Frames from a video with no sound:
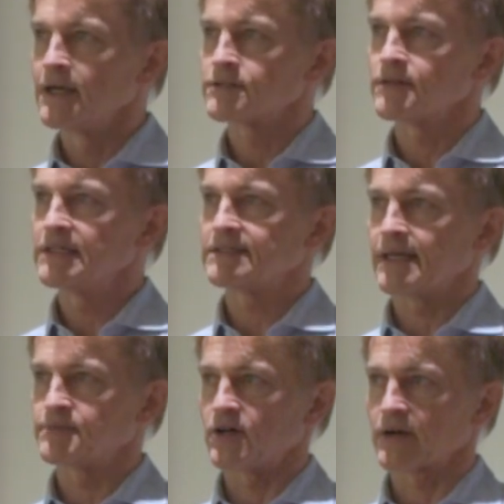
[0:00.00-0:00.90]
So these
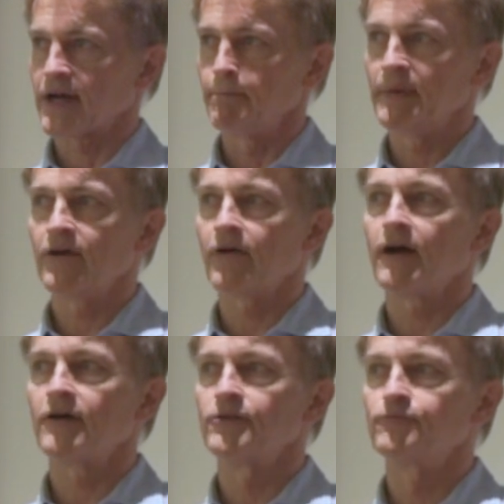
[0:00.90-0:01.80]
steps are
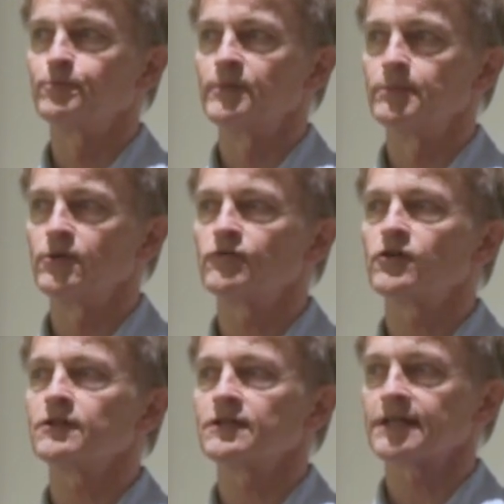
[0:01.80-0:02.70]
chimera
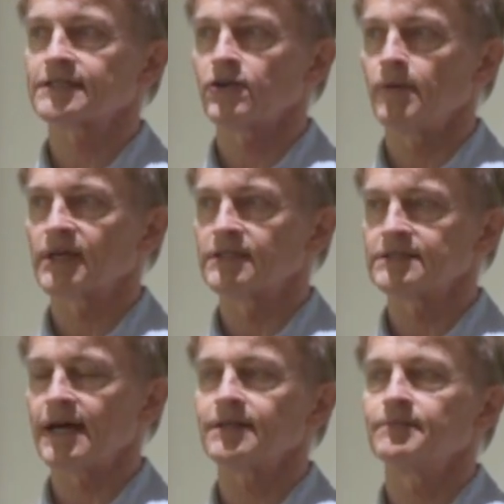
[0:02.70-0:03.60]
removal, taxonomic
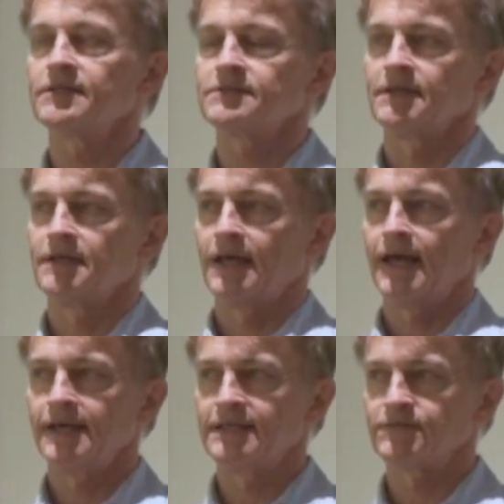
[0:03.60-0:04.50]
assignment,
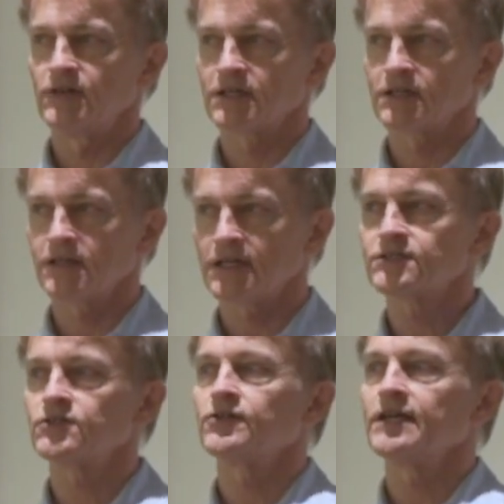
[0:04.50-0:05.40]
ASV
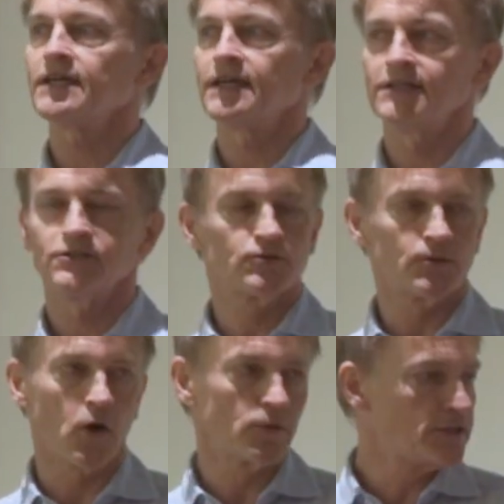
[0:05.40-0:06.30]
clustering into
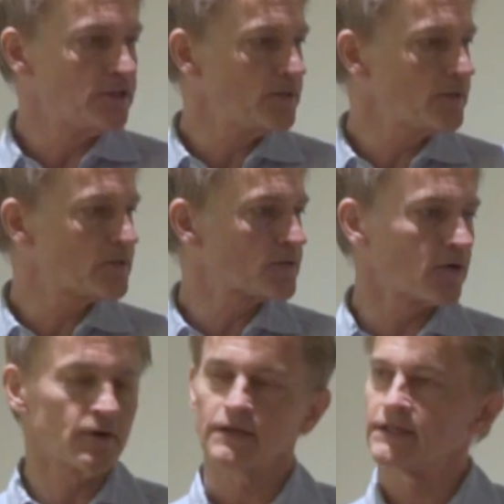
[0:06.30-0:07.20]
OTUs,
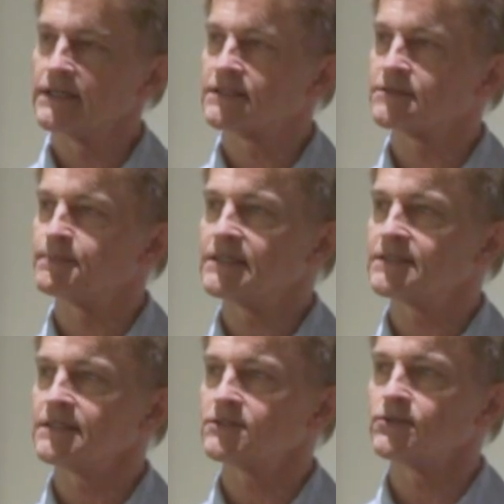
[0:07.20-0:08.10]
or these
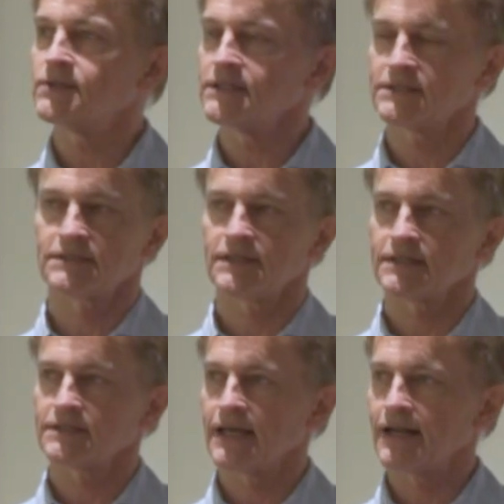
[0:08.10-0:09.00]
species units
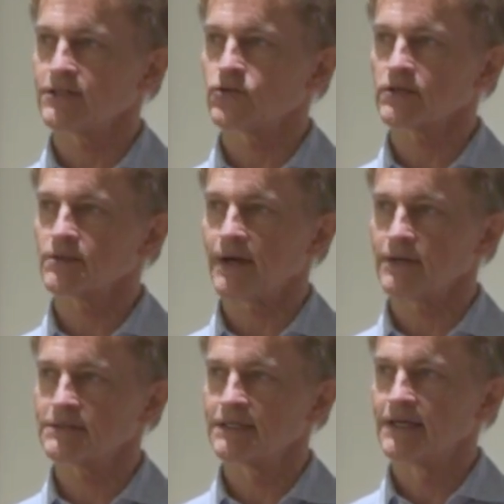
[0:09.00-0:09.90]
that Ella talked
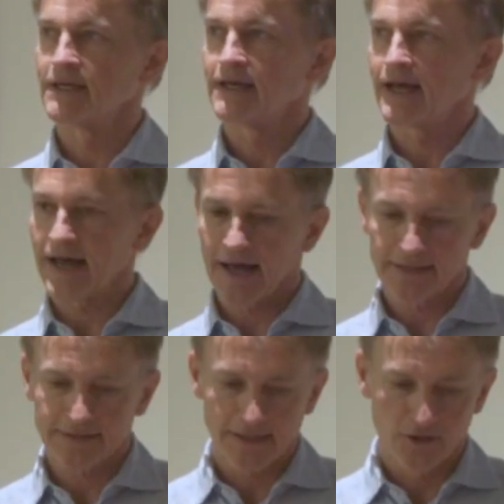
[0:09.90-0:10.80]
about,
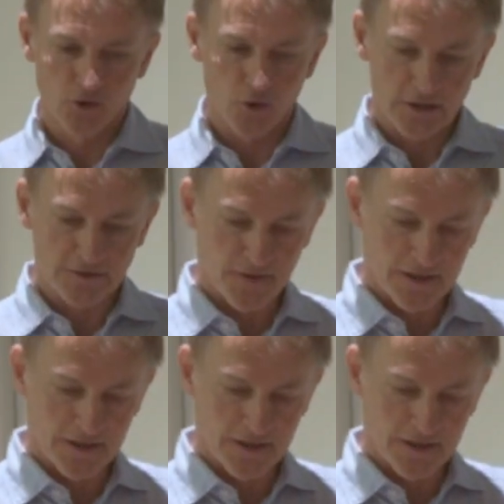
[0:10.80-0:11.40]
and noise